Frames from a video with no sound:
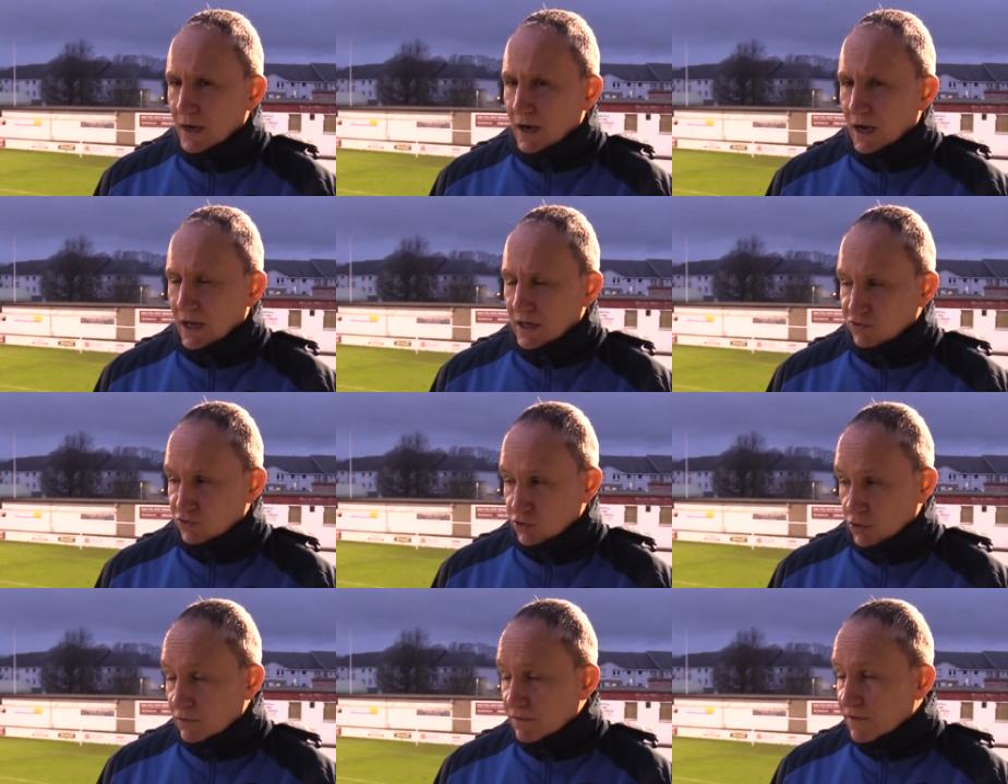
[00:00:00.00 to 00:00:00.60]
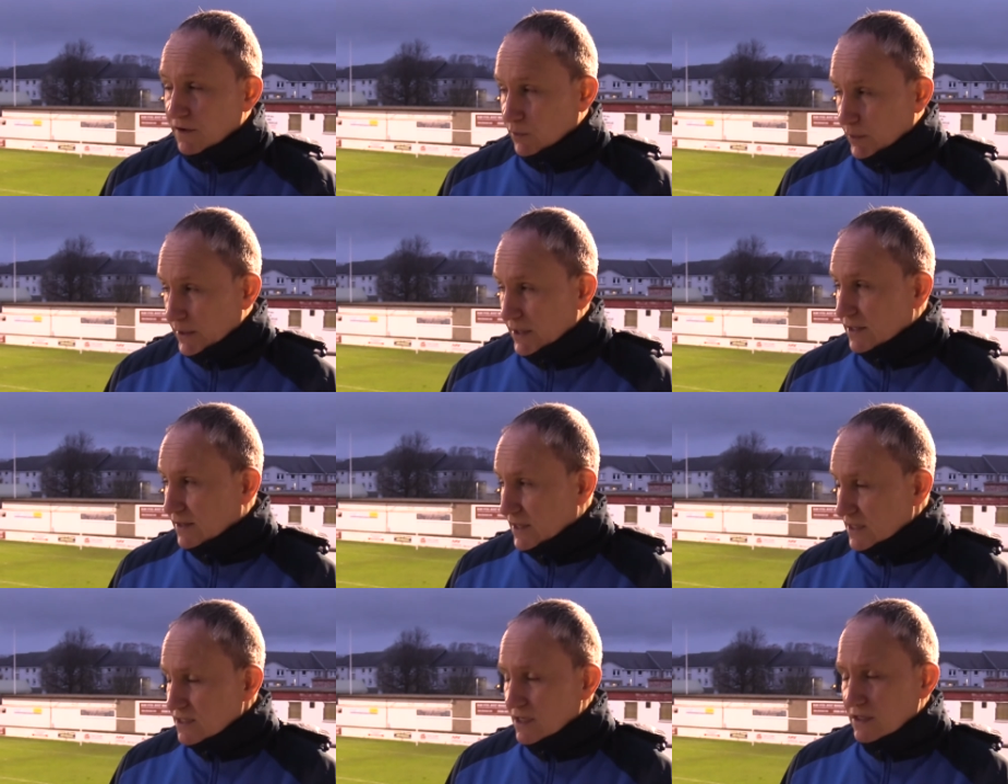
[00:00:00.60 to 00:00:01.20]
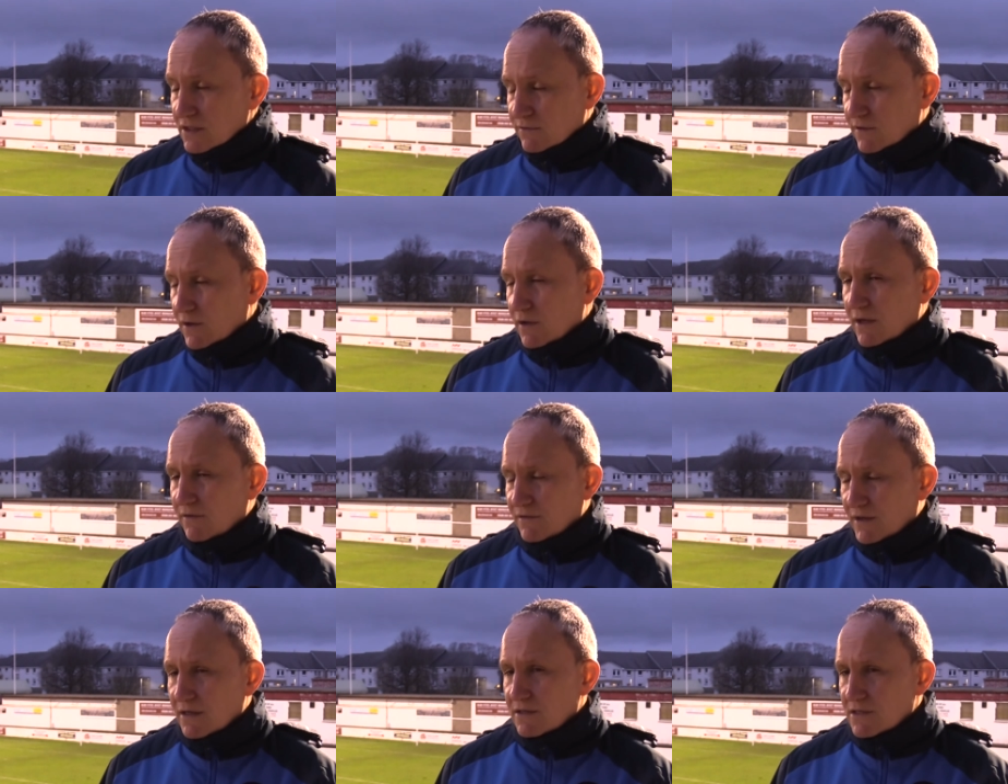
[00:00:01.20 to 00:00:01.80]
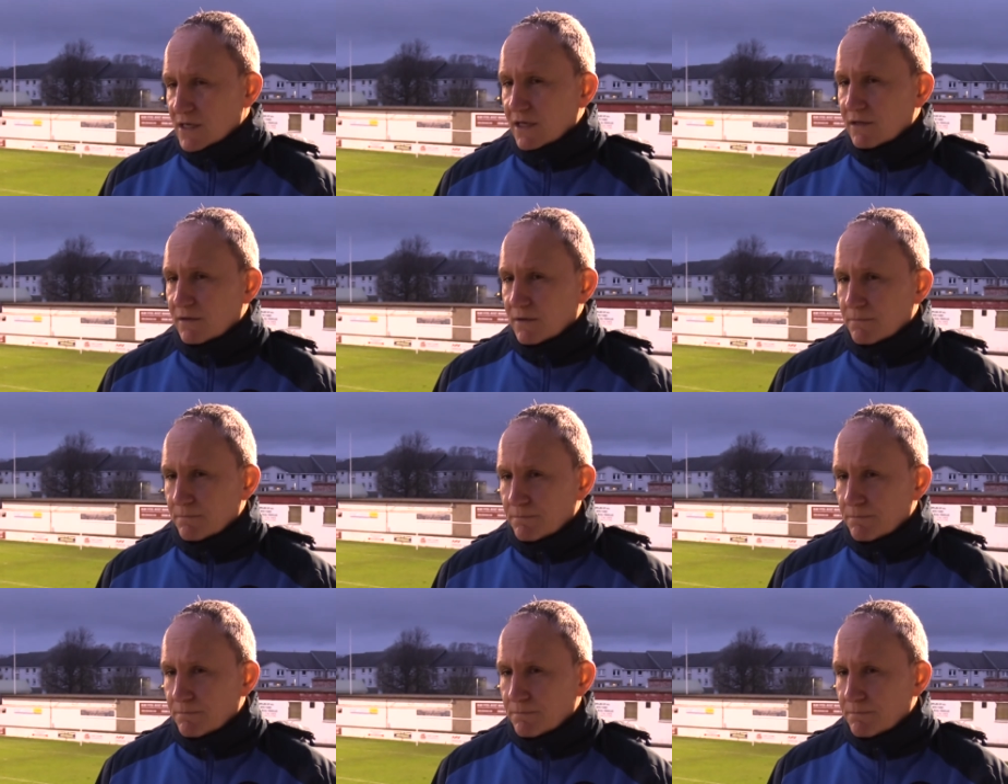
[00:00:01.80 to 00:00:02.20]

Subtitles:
And he's run off for quite a distance with the left hand side.